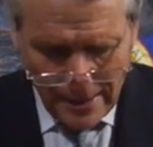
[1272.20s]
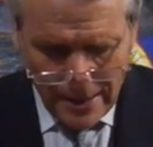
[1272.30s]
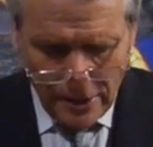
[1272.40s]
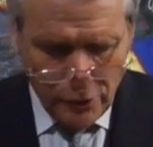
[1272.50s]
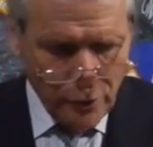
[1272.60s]

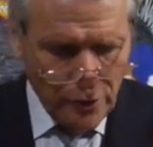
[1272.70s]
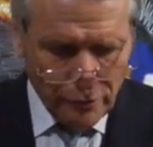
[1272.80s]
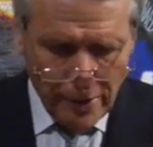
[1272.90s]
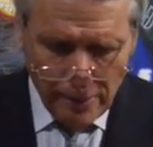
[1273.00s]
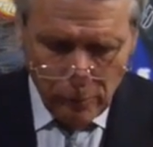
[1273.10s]
And he doeth
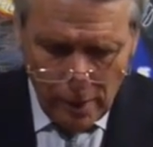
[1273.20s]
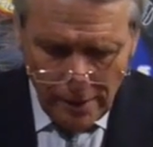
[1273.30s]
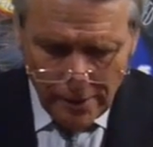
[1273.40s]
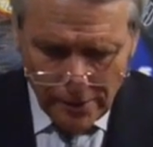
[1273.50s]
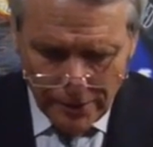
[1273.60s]
great
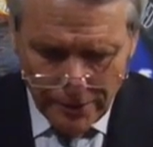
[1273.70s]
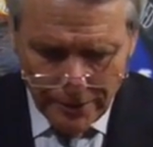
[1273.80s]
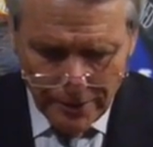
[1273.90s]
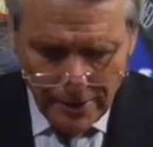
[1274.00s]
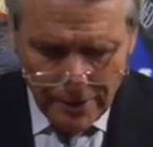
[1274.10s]

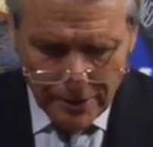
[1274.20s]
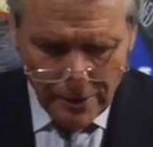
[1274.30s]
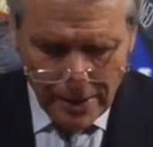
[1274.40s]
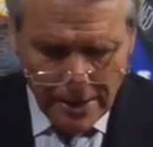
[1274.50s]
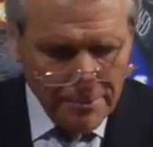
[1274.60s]
wonders,
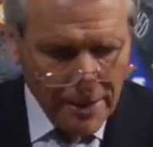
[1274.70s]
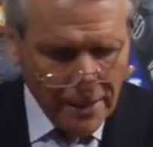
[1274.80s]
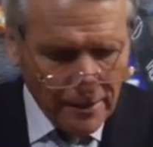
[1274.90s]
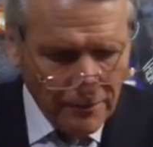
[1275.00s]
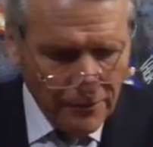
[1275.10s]
so that he
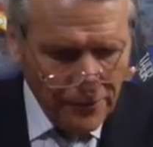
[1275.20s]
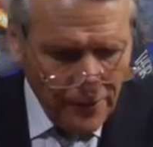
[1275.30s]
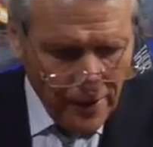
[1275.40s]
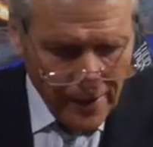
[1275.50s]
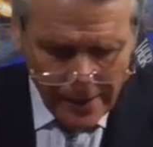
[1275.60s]
maketh
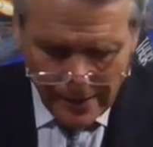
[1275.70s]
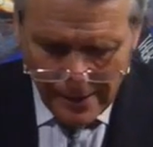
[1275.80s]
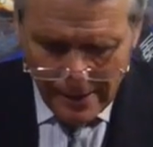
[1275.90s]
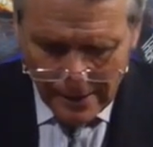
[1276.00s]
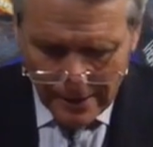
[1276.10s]
fire
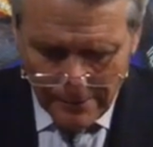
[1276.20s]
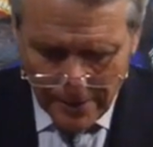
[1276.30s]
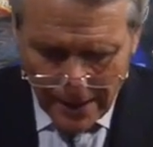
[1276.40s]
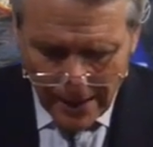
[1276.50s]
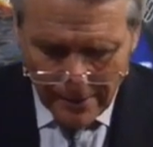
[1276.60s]
come
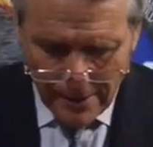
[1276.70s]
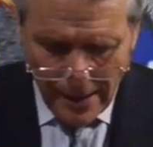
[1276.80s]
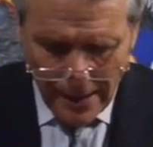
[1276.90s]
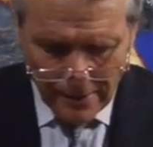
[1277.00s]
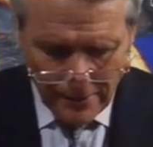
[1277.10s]
down
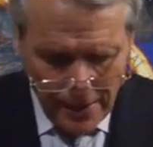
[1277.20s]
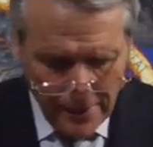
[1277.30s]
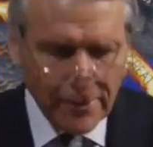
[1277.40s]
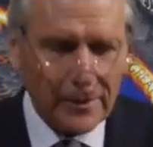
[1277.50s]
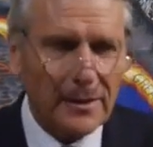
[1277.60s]
out of
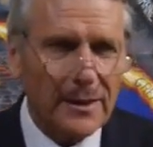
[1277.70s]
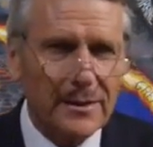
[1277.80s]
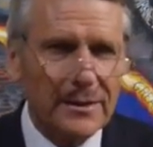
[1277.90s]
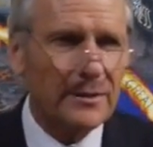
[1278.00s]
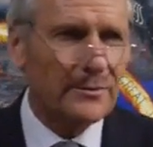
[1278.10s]
heaven,
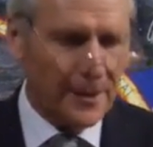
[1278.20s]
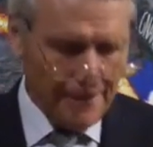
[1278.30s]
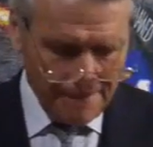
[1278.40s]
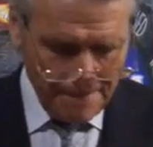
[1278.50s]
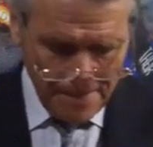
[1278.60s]
etc.
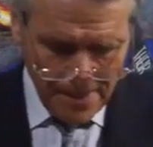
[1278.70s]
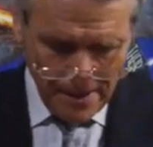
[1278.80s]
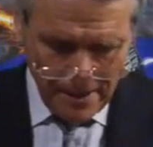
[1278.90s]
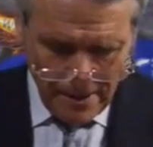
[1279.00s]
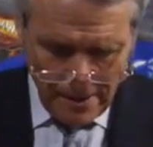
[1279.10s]

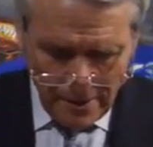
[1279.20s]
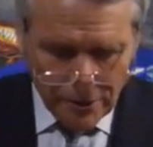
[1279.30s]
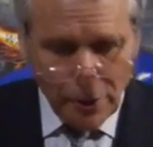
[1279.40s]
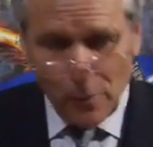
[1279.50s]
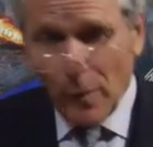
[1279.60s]

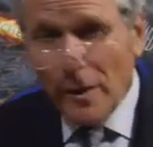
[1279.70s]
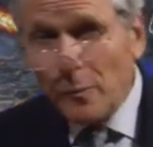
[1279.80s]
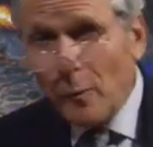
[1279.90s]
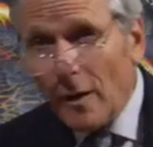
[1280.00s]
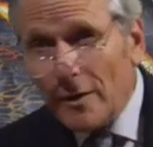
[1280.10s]
So
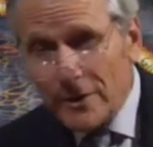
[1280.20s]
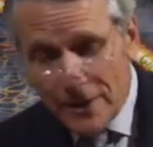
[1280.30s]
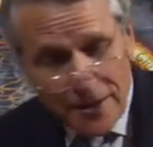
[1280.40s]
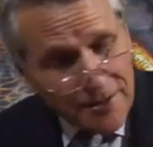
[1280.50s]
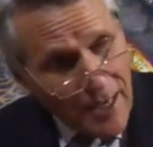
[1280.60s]
what
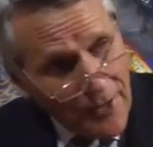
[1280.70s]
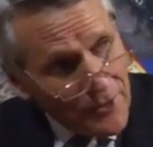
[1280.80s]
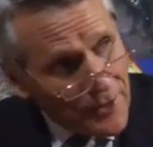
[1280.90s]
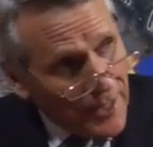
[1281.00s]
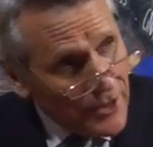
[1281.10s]
was this
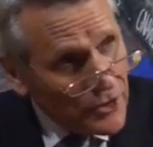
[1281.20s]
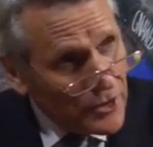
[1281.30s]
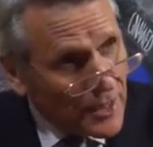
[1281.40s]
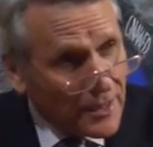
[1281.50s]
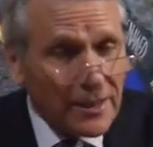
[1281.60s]
other
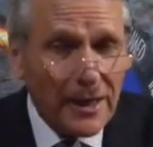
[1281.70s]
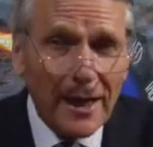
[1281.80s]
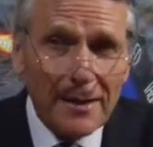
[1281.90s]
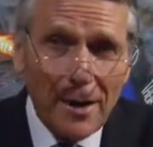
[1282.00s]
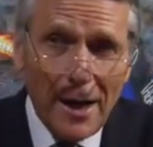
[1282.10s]
nation that
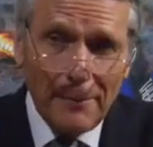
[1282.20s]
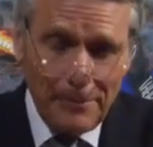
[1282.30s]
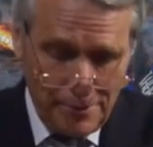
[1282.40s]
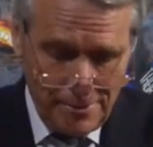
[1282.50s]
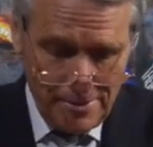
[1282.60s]
came up